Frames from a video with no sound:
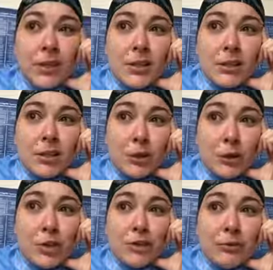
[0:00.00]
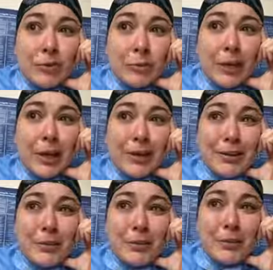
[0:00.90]
solution for me?
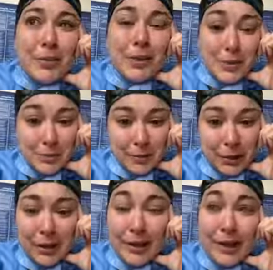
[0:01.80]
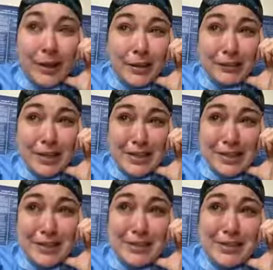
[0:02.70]
Because I'm kind of out of
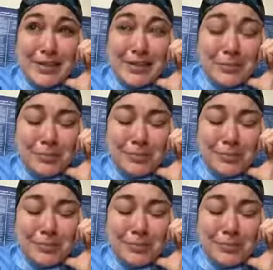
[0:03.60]
ideas.